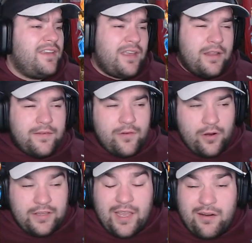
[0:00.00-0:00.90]
It's
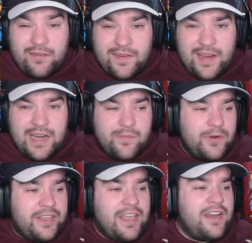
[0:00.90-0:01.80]
not guaranteed,
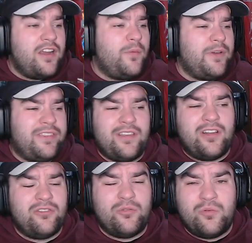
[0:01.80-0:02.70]
but it can help. I think
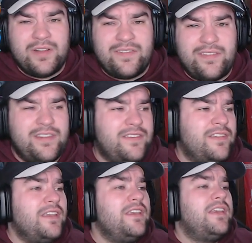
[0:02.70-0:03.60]
I do it once in this.